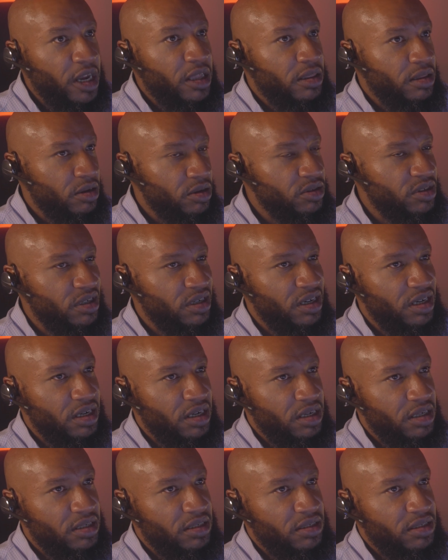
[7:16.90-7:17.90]
Those are
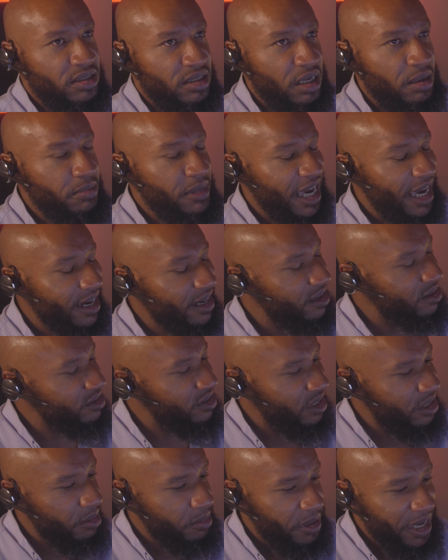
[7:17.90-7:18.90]
some echoes
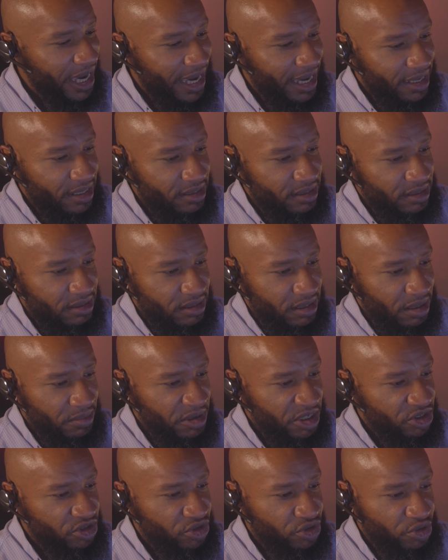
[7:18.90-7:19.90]
of the past. I
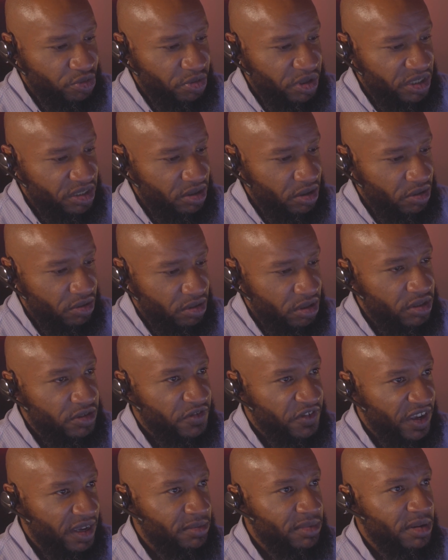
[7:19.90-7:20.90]
mean, truth be told, those
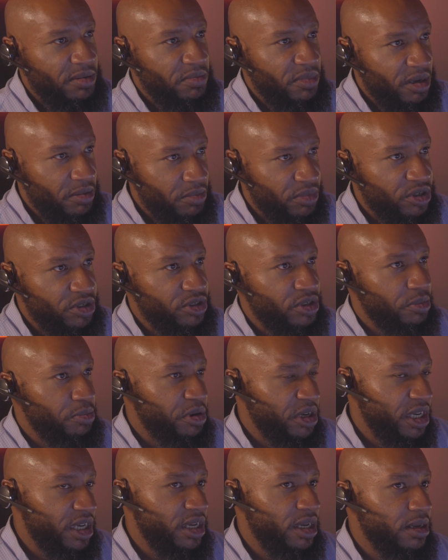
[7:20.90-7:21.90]
family members are
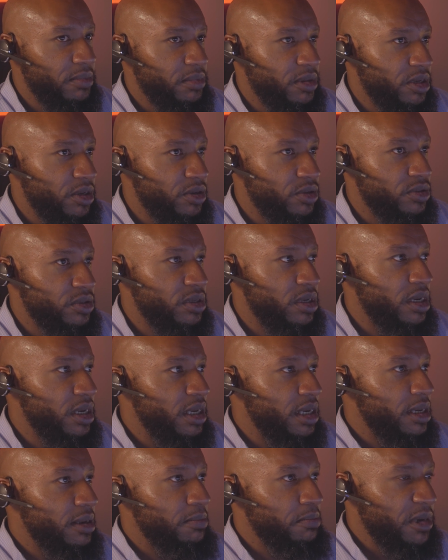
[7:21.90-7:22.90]
picking up those
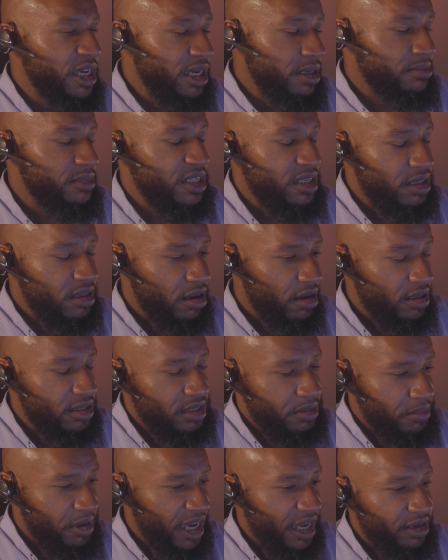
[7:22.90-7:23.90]
memes and thoughts
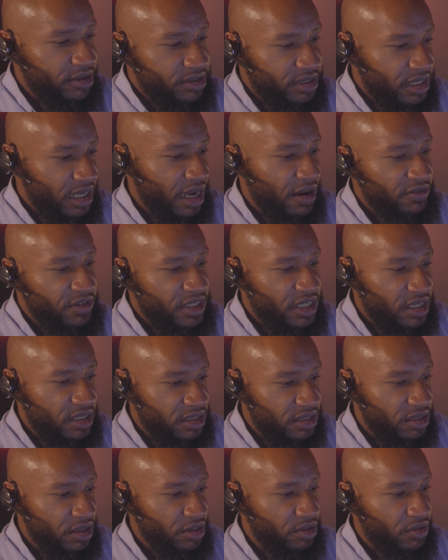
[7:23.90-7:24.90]
and patterns and
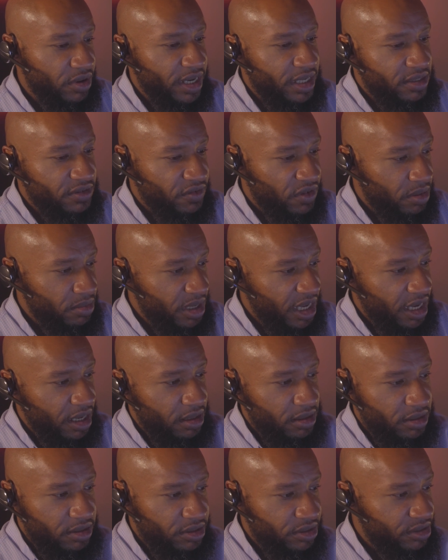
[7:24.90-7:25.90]
conversations and threads from the
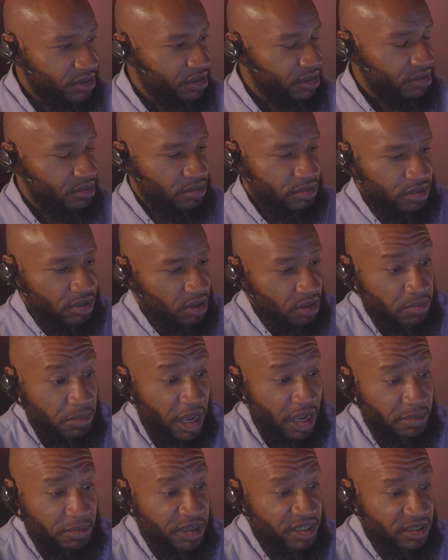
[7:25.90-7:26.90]
elders, and it might
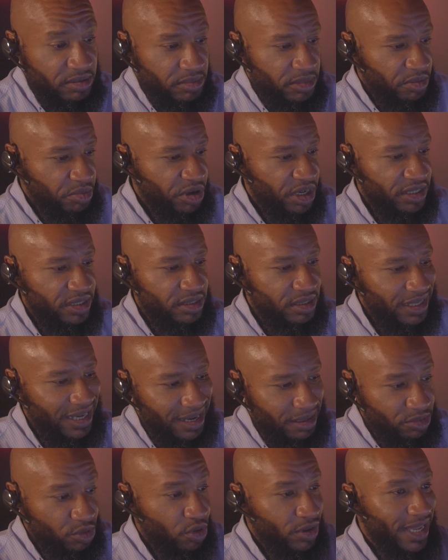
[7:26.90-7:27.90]
have been some depressing
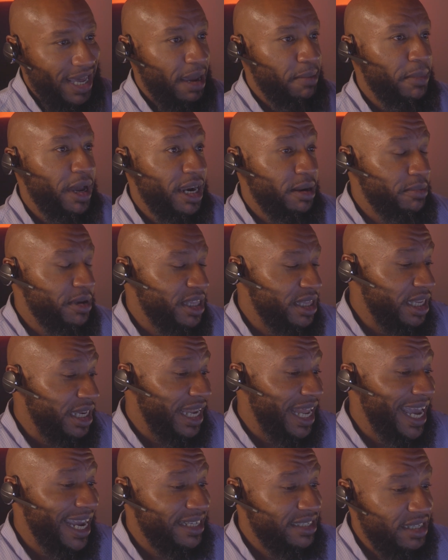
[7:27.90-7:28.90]
times, or that might have been the
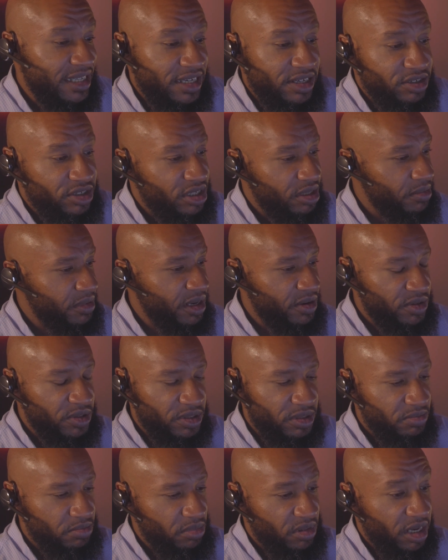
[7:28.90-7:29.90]
last leadership that
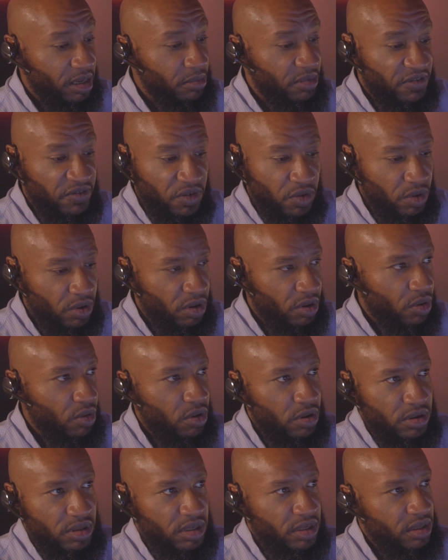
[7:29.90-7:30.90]
was there before,
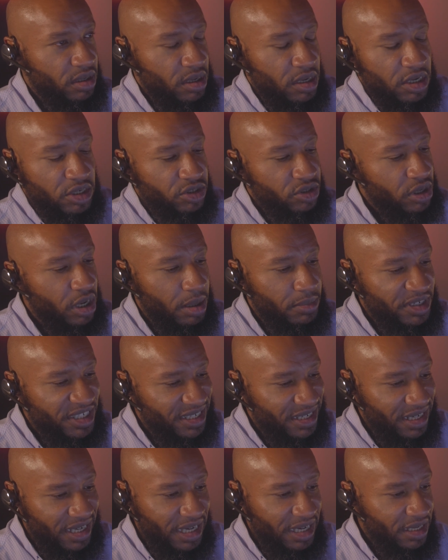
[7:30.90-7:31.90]
or the traumas
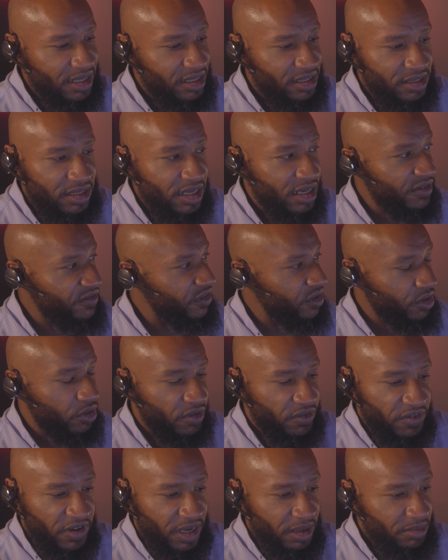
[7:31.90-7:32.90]
and healings needed for your
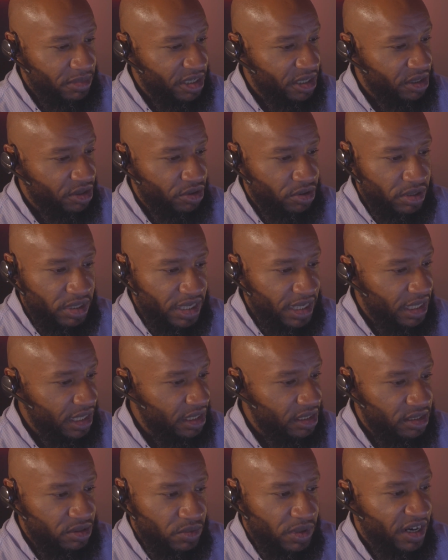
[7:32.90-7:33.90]
family and your
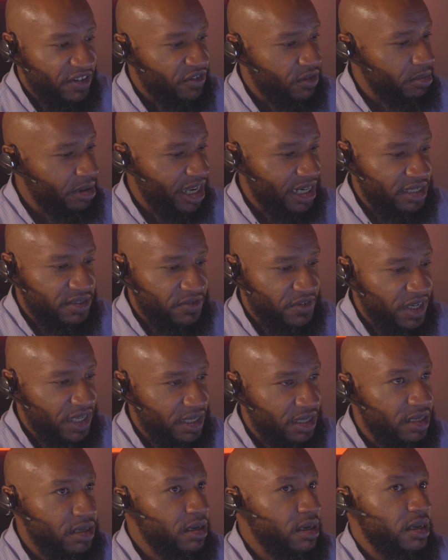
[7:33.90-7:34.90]
lineage and what everybody's
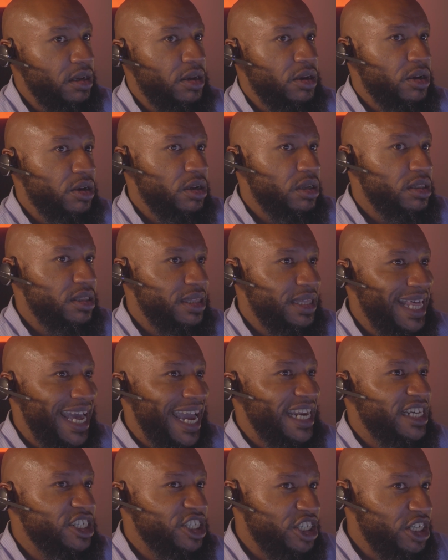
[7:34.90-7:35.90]
feeling.
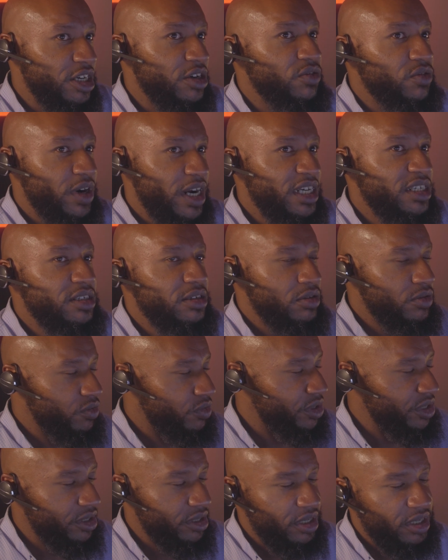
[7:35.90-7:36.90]
That generational,
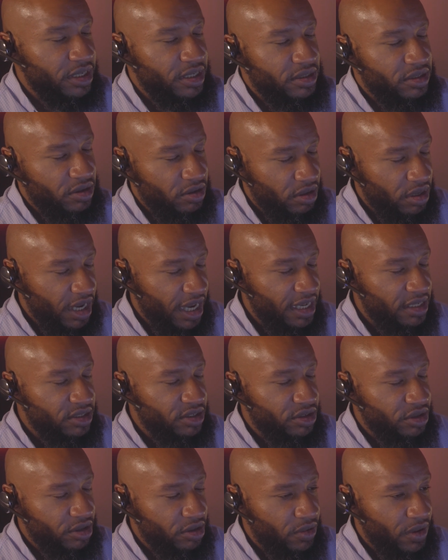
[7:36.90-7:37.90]
real good. So to answer
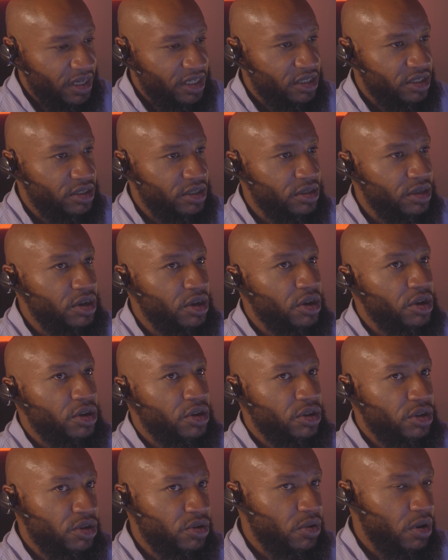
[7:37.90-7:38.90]
your question,
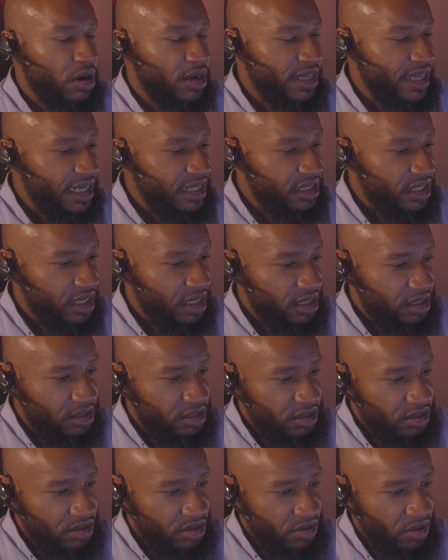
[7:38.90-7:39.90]
you are that
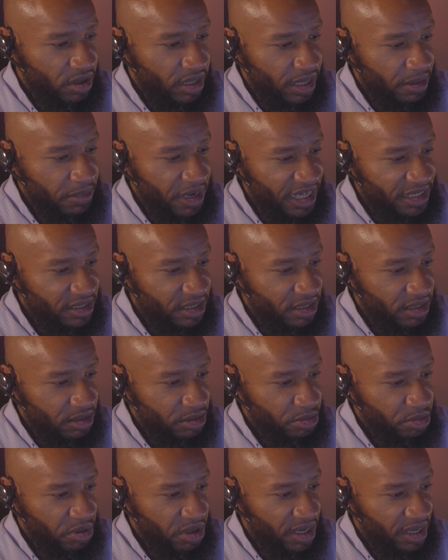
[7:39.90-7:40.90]
change. You are that masculine
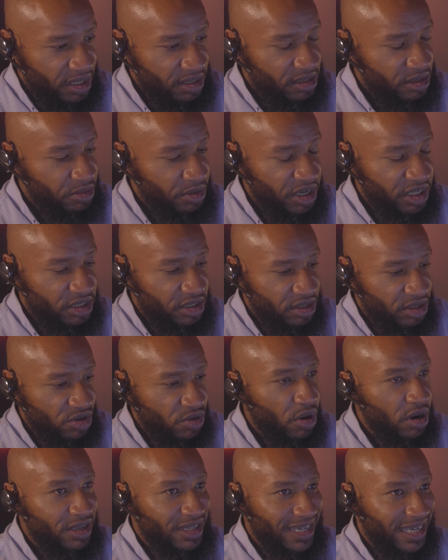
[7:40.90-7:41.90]
expression. You
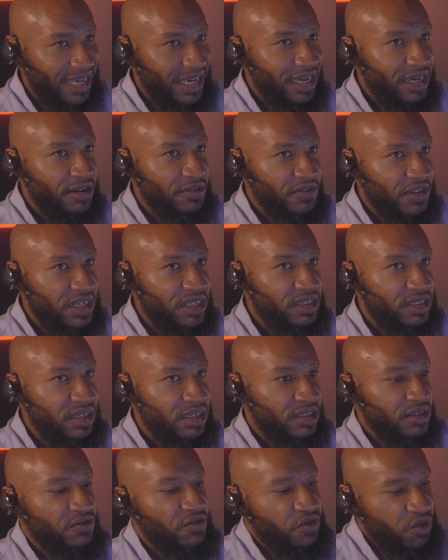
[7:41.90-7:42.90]
are the king of this
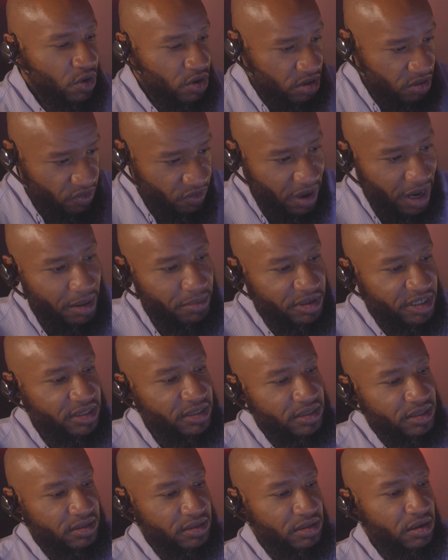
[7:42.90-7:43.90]
season for the
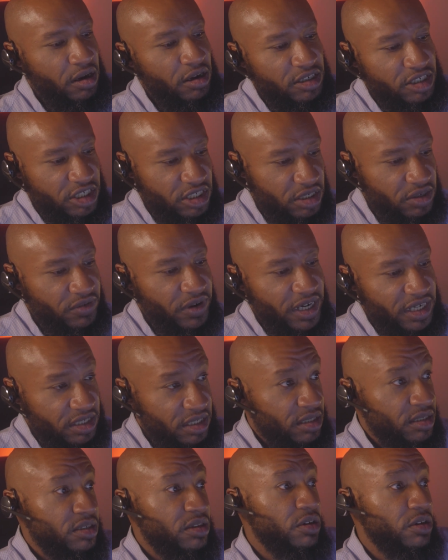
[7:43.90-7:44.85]
Robinsons on generations.